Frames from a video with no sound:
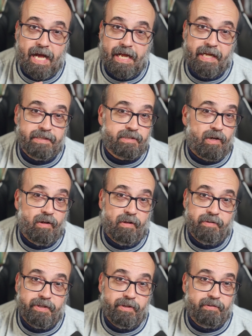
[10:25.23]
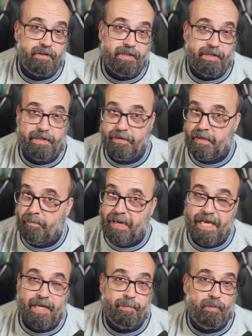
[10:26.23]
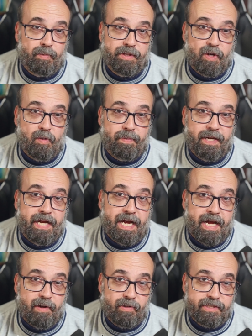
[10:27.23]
it's all you compatible with OpenAI,